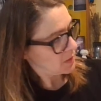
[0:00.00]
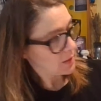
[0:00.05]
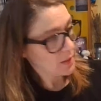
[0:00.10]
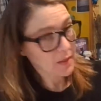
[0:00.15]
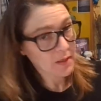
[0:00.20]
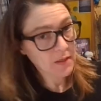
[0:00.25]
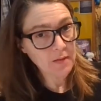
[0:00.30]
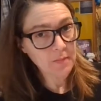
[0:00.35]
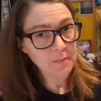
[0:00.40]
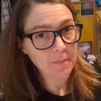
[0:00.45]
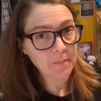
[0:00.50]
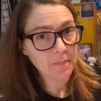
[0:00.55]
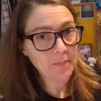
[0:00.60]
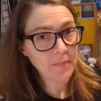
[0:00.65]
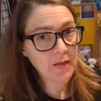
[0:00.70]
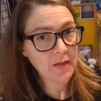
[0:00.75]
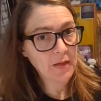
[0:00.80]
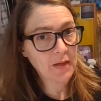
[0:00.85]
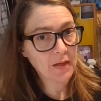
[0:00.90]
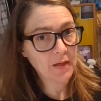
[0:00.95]
Okay,
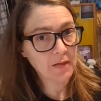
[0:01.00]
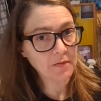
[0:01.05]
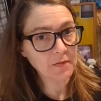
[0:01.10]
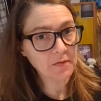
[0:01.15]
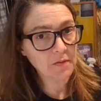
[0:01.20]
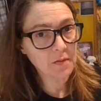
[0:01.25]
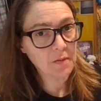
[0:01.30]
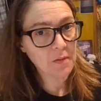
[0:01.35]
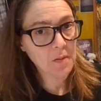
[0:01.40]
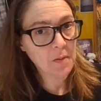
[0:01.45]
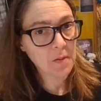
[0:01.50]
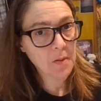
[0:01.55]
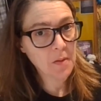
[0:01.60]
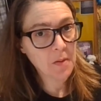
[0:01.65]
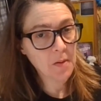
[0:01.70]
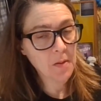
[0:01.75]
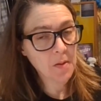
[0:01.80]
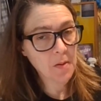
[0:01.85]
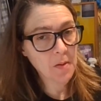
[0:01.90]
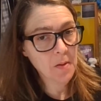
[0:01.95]
and
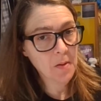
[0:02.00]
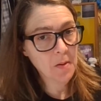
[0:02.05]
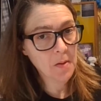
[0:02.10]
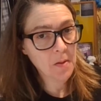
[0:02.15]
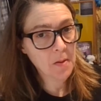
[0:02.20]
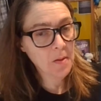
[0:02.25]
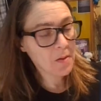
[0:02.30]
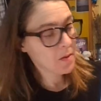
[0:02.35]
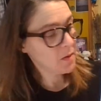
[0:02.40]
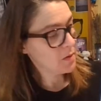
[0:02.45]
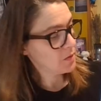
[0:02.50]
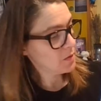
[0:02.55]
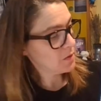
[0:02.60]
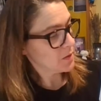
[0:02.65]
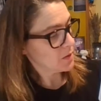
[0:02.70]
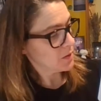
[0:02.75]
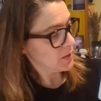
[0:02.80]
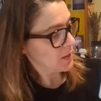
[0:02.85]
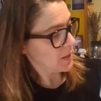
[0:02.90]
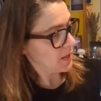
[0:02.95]

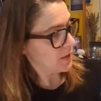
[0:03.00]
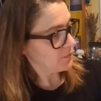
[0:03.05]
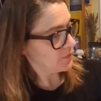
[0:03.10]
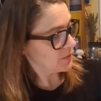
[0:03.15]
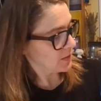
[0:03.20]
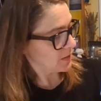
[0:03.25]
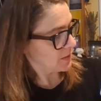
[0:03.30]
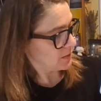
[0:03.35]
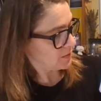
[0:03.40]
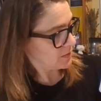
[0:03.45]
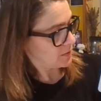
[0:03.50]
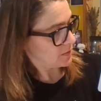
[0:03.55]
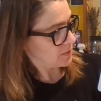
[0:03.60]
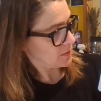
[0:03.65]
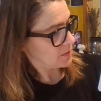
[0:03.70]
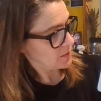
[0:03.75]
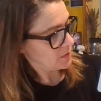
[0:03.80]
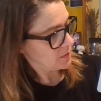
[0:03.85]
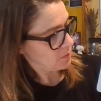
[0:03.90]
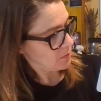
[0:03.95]
you're going to have to get to
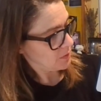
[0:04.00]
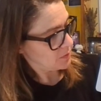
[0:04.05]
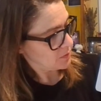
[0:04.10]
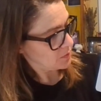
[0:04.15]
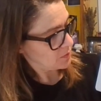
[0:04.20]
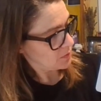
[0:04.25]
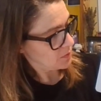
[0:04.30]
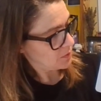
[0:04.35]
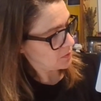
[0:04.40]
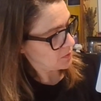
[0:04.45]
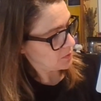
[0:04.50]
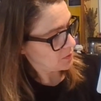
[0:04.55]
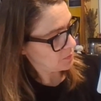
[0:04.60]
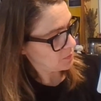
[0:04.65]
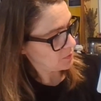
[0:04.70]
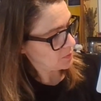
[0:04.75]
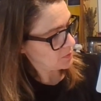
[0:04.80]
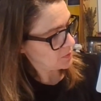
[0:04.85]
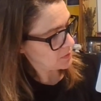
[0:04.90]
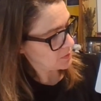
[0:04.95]
61, so you're going
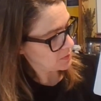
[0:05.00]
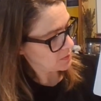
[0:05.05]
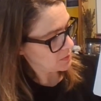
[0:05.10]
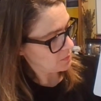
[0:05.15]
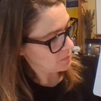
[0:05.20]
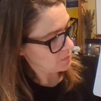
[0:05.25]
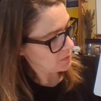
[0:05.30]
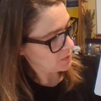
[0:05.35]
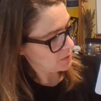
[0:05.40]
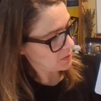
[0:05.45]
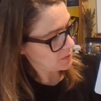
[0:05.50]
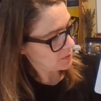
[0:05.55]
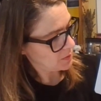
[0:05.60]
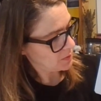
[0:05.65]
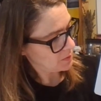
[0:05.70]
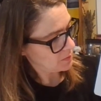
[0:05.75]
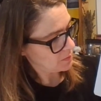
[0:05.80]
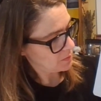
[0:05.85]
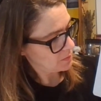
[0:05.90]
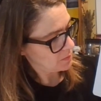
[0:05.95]
to put 61 on
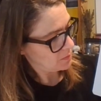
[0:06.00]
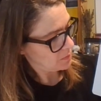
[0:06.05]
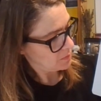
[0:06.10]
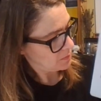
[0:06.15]
here.